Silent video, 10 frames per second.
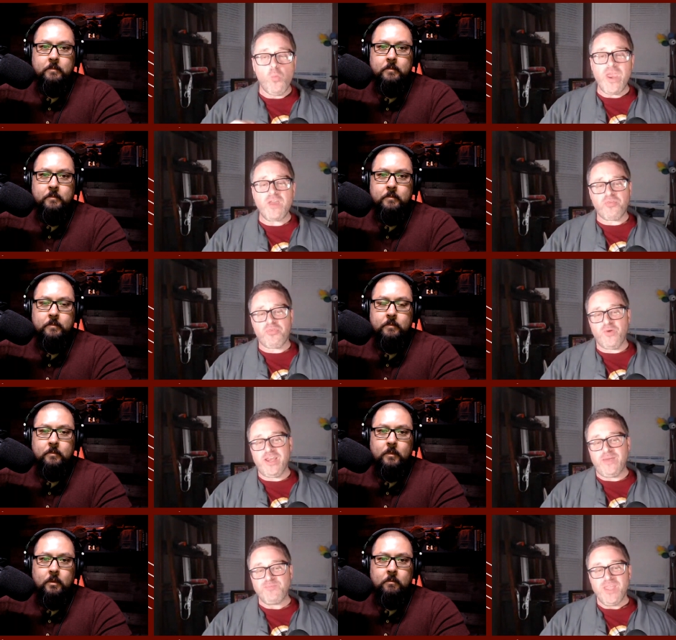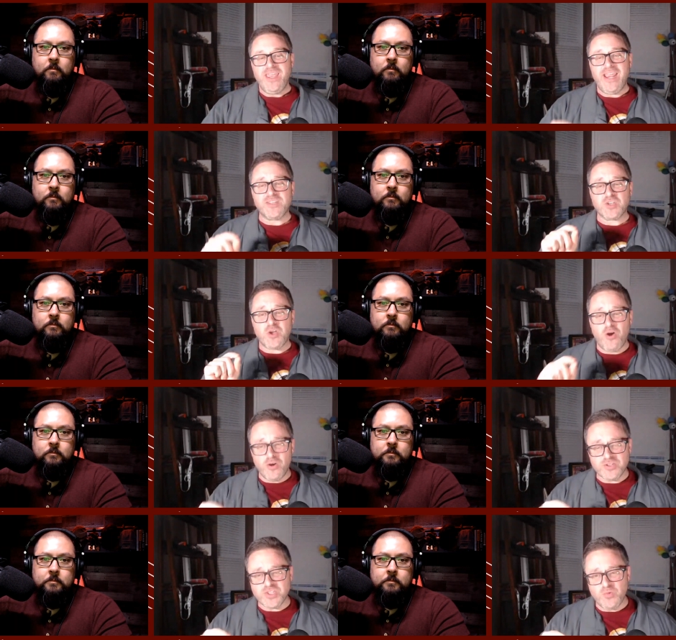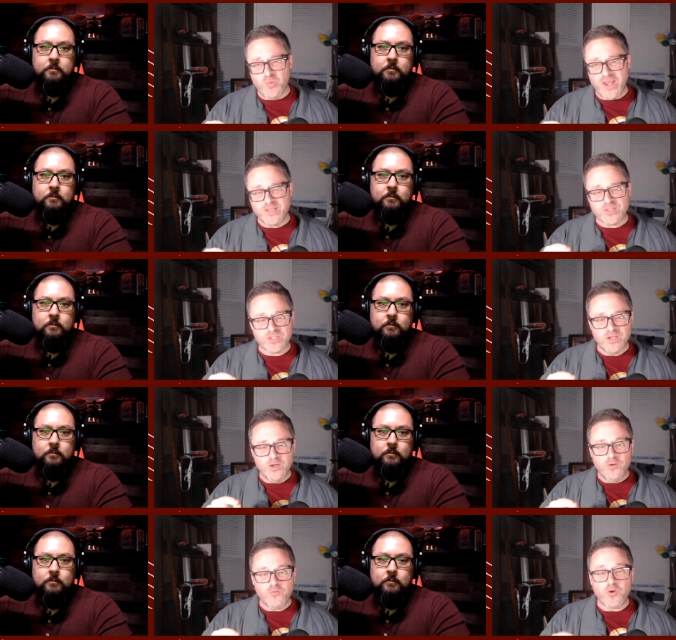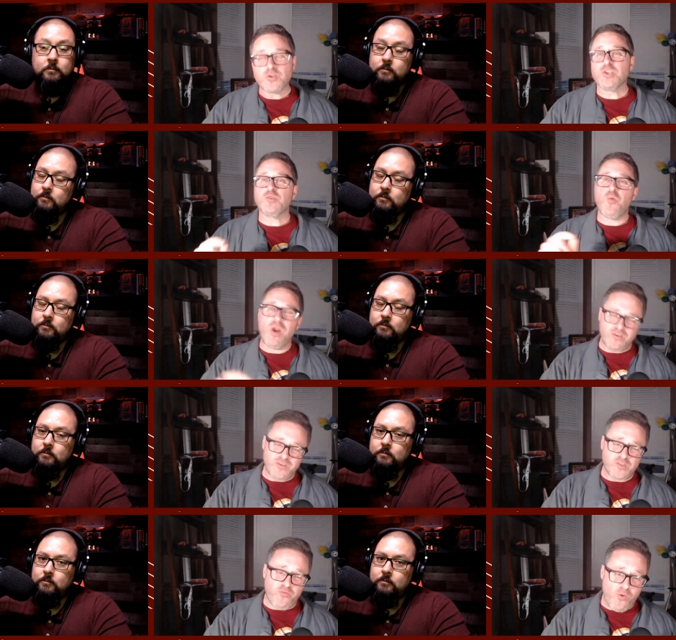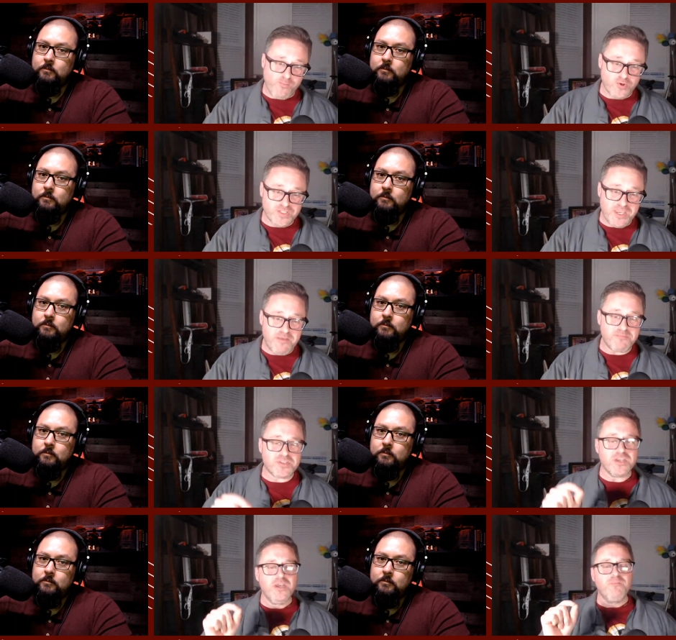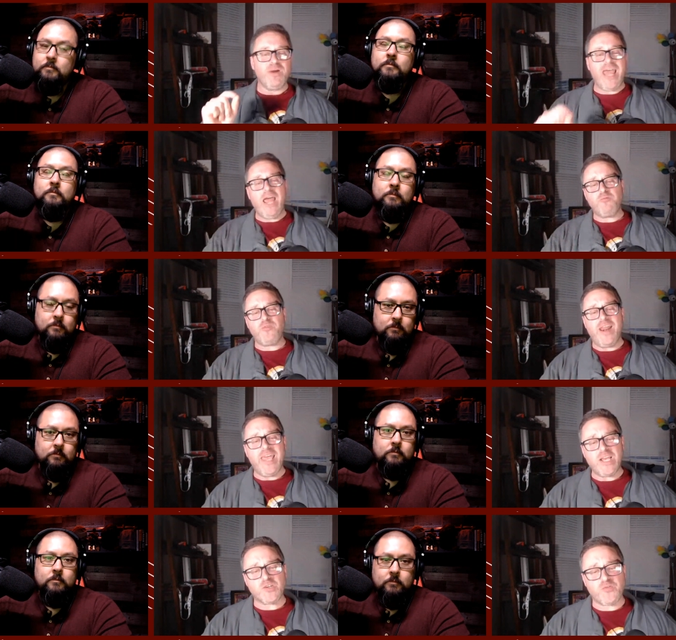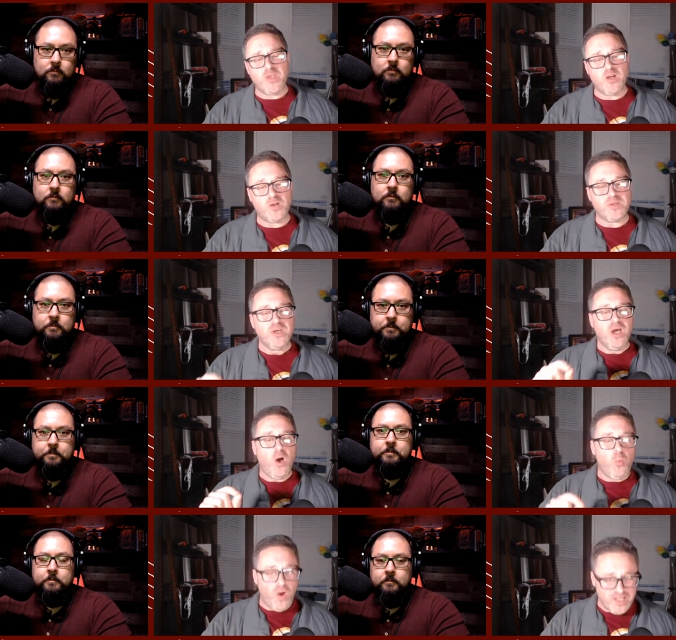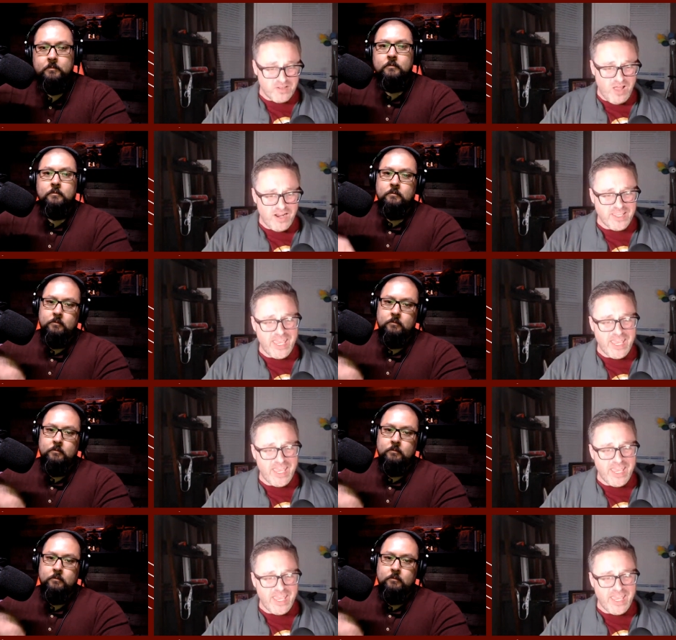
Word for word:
Speaker 1: Week three, it's Carson Wentz versus one of his former teams, but at FedEx Field. A one o'clock